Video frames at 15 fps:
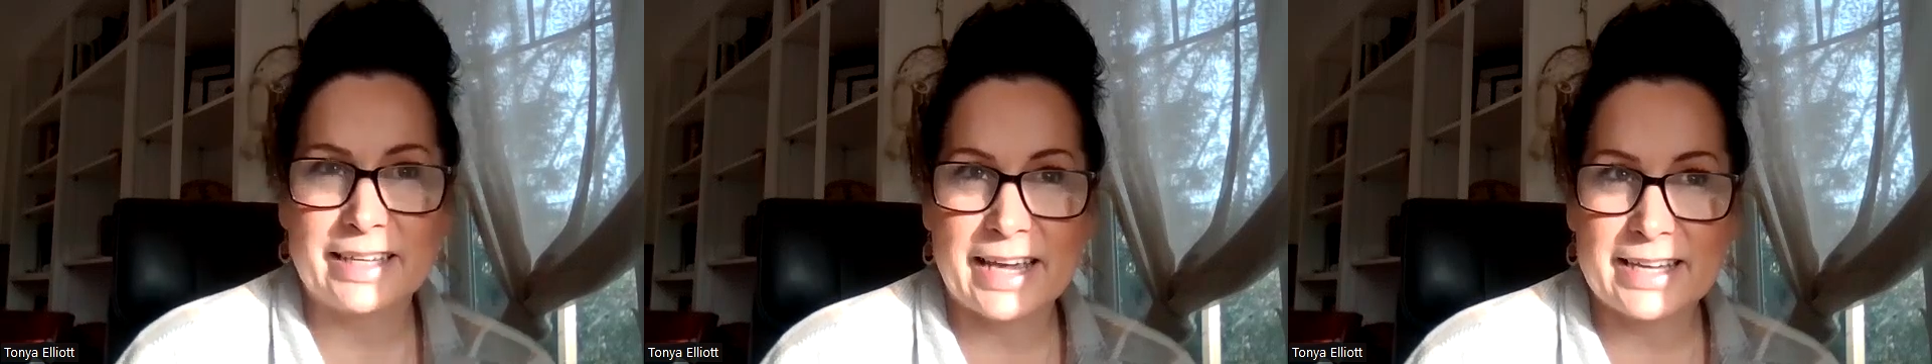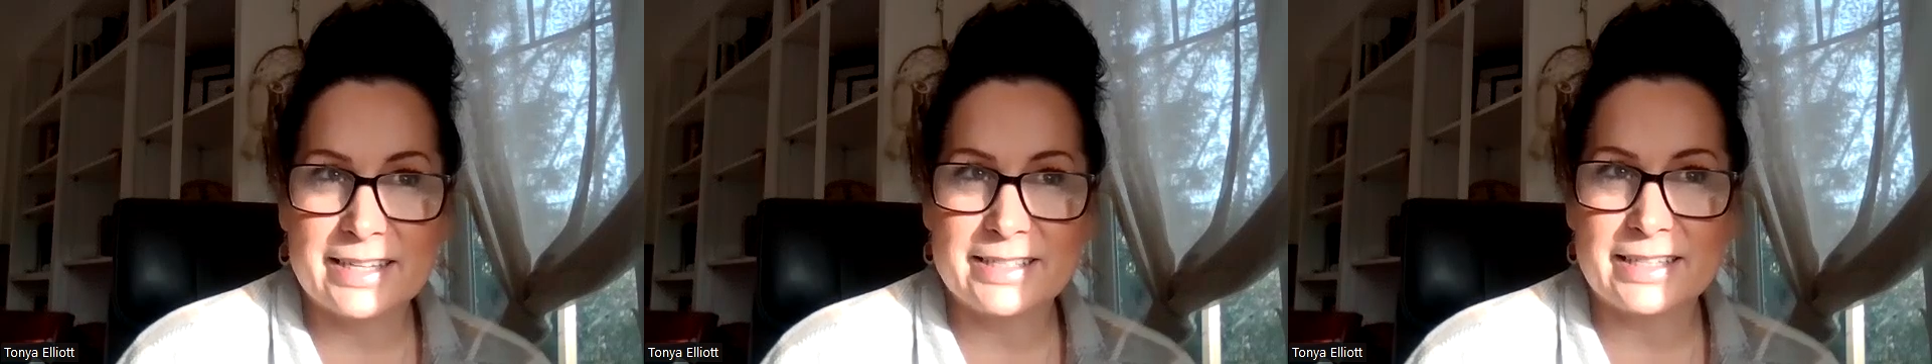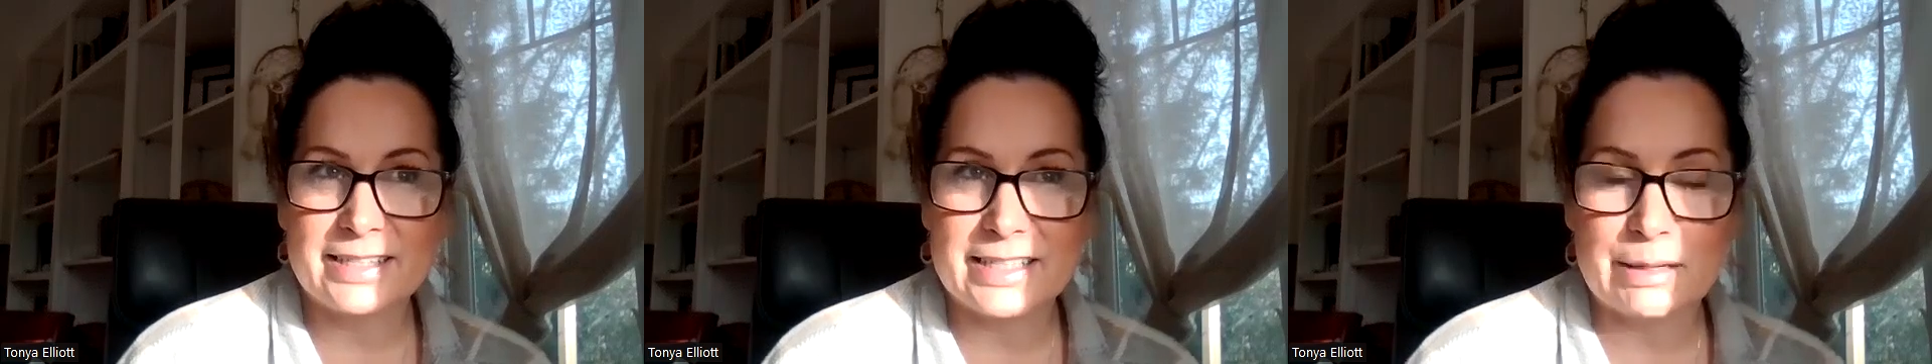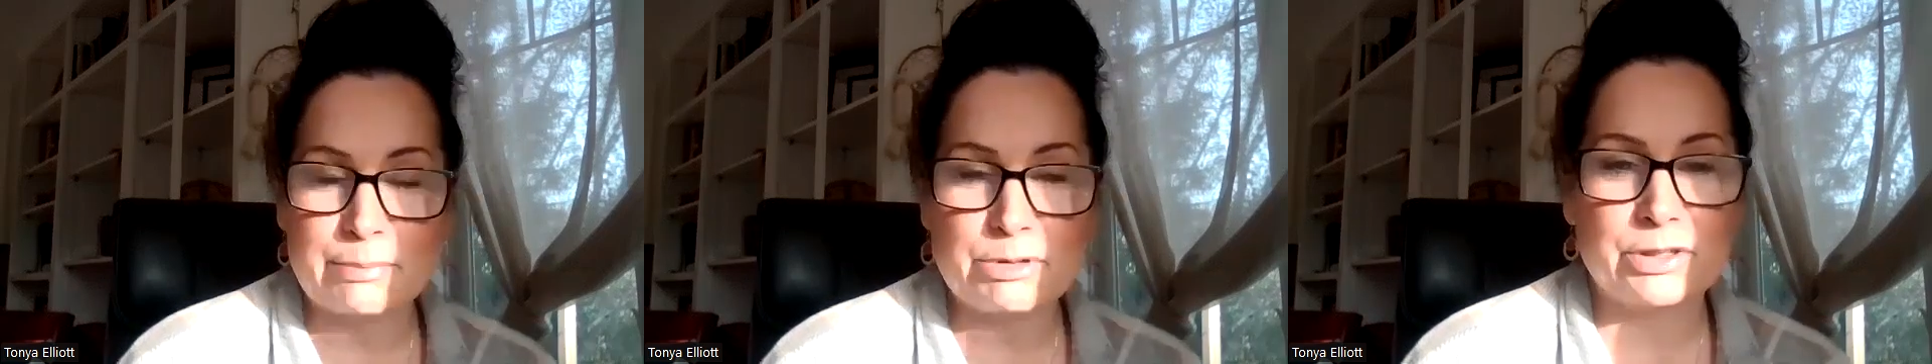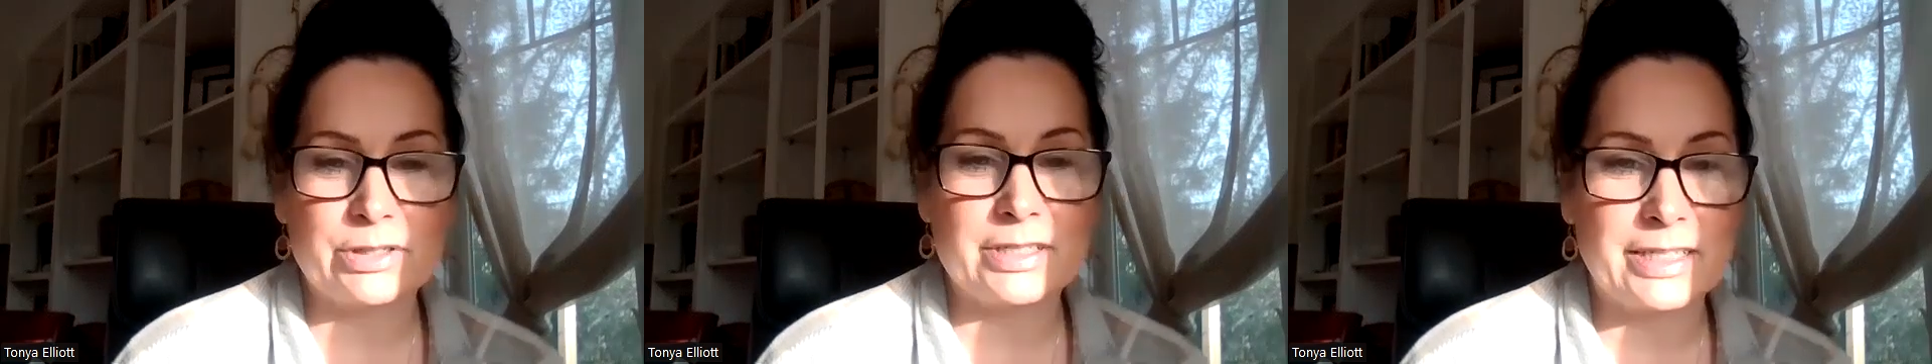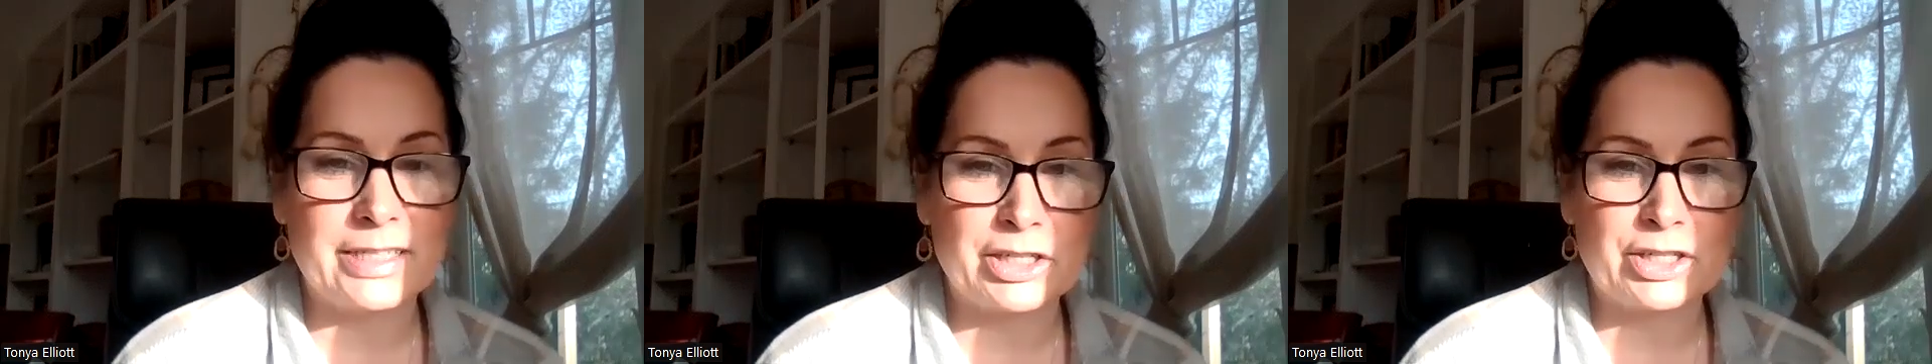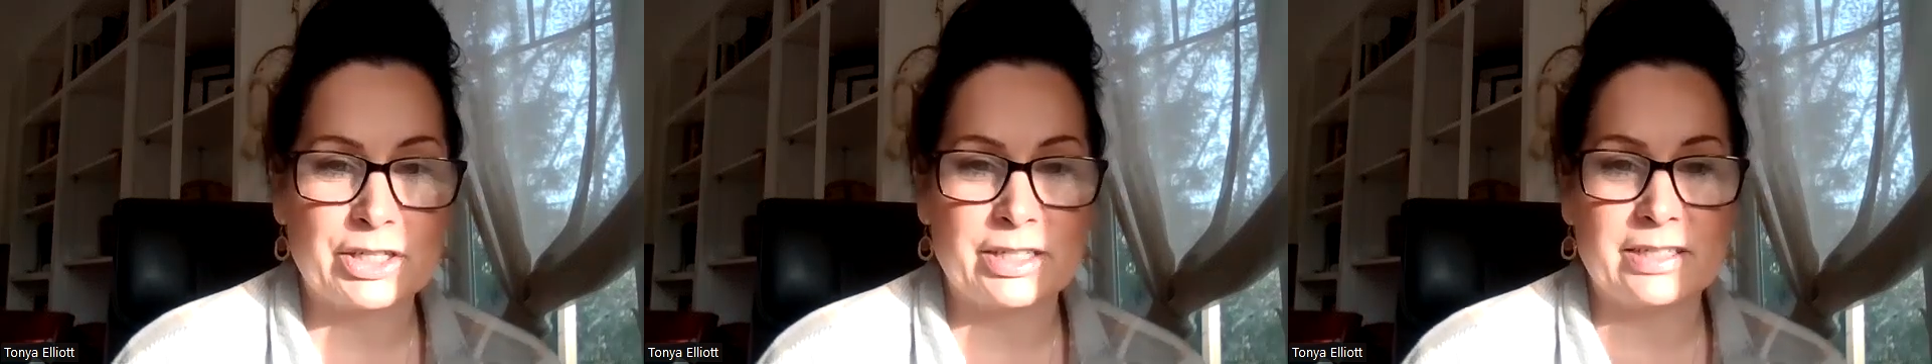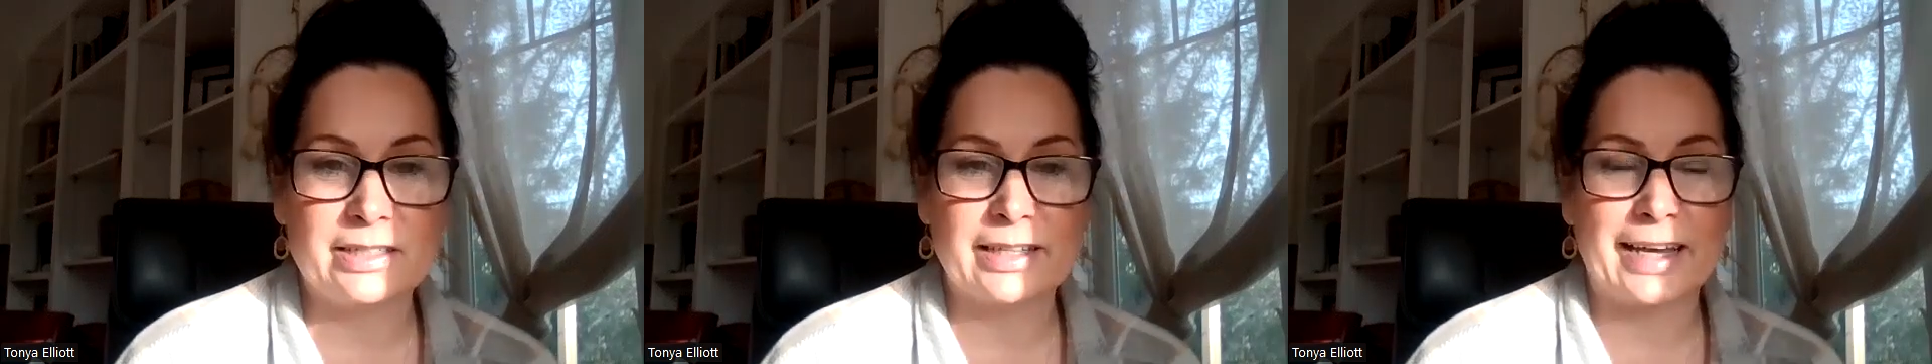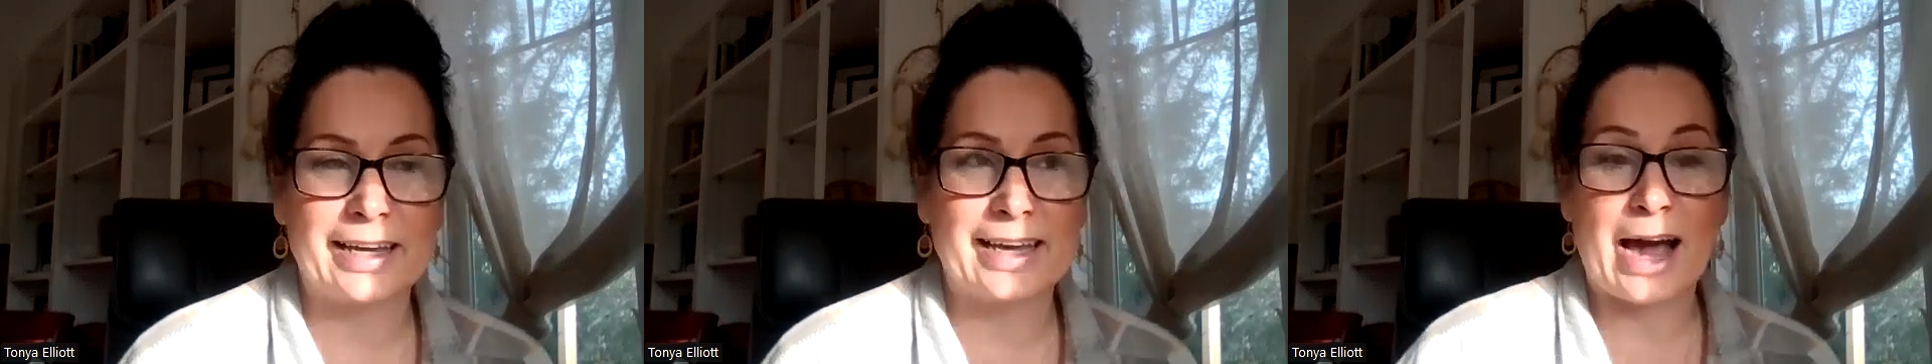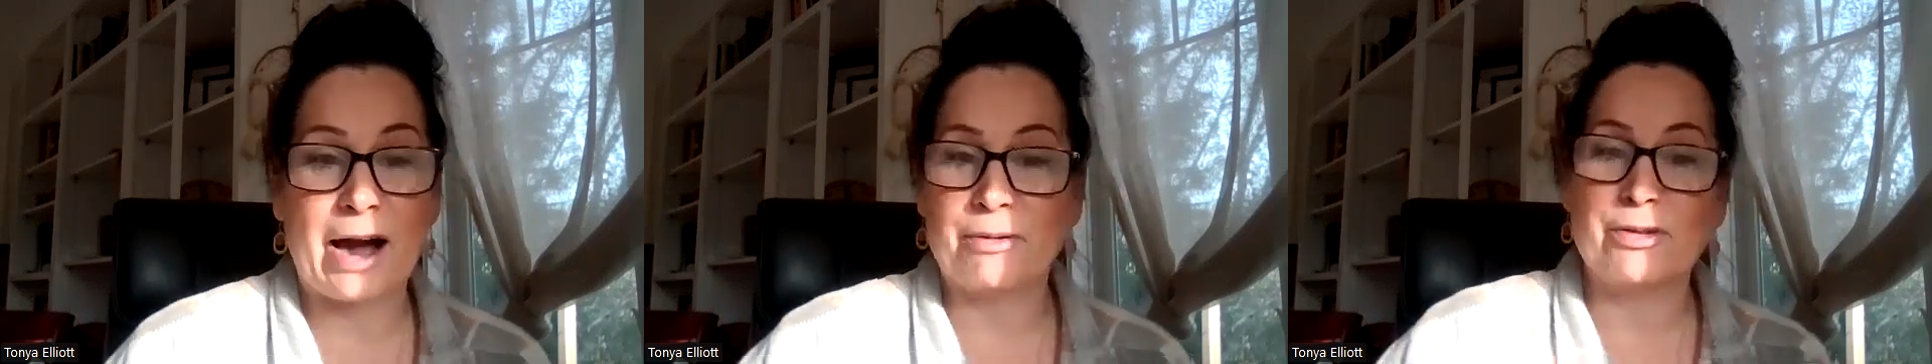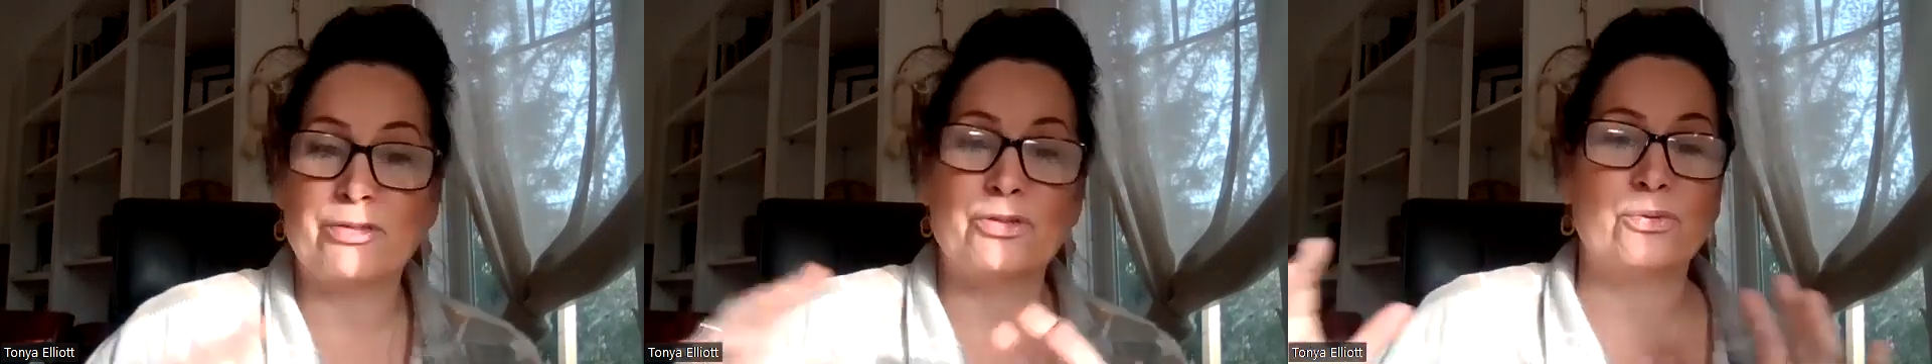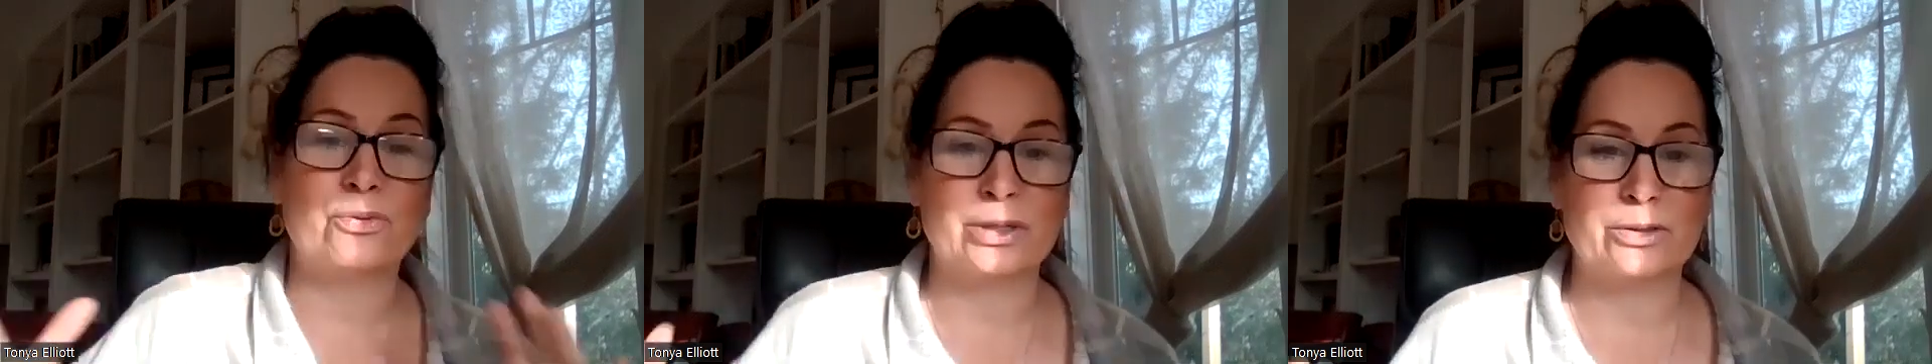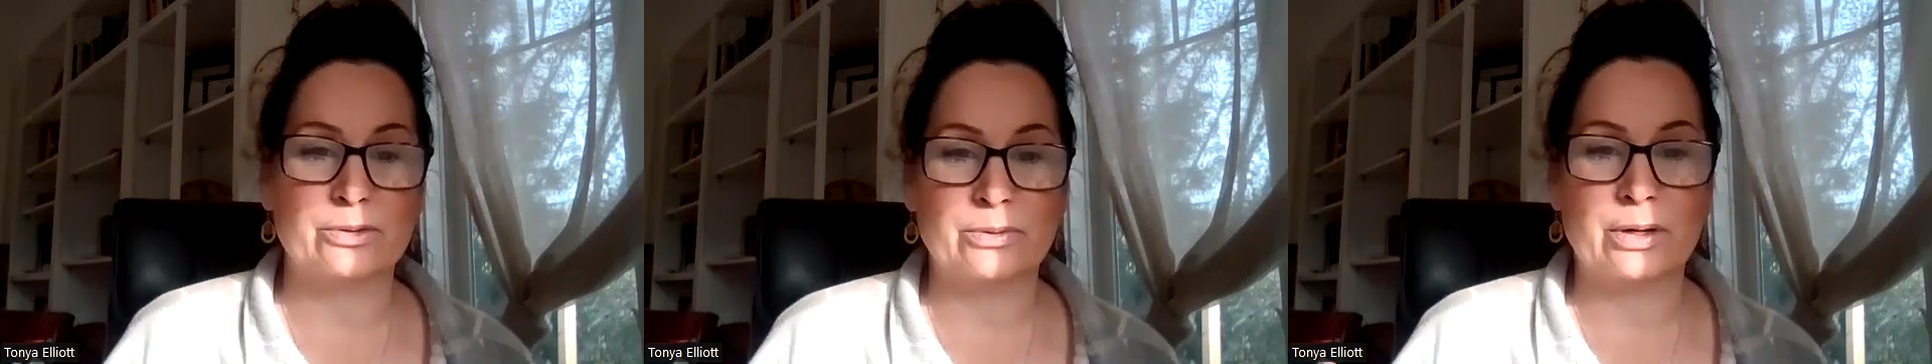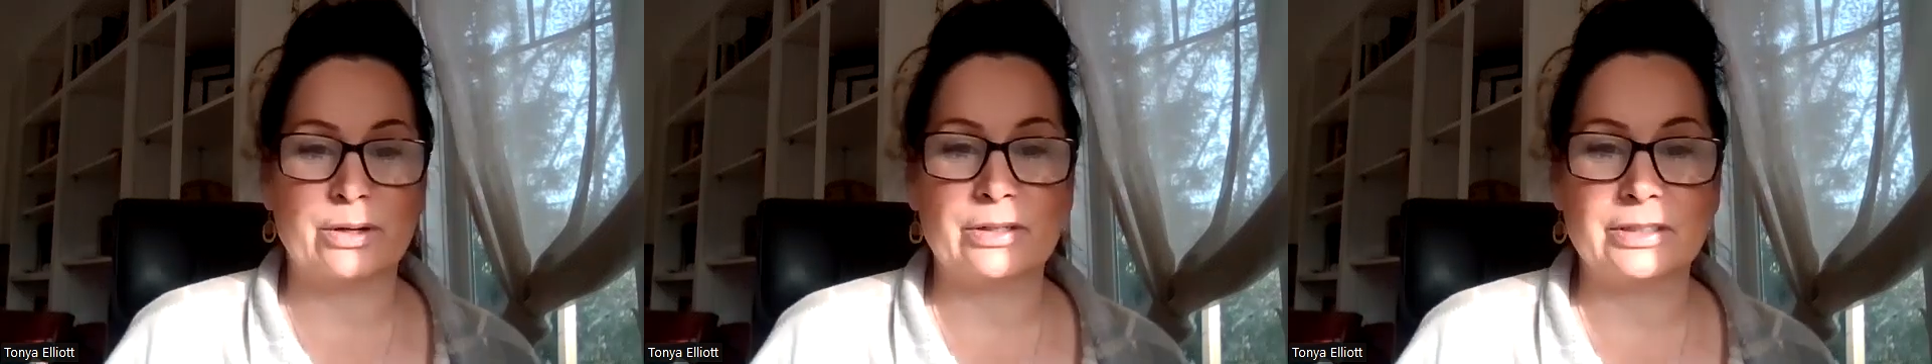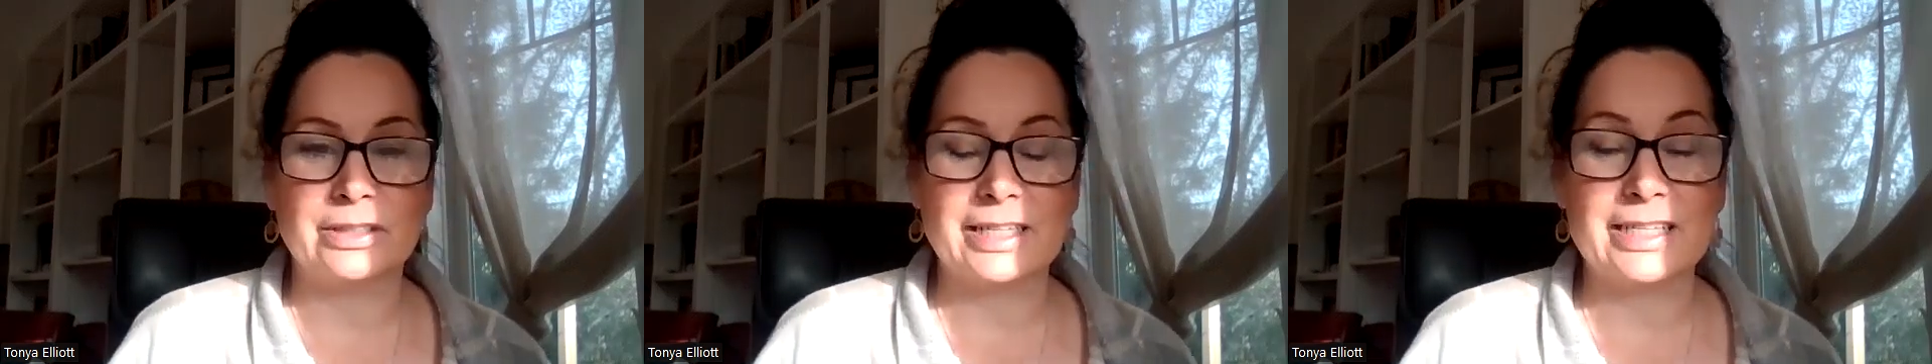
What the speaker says: the case conceptualization, like out in the real world,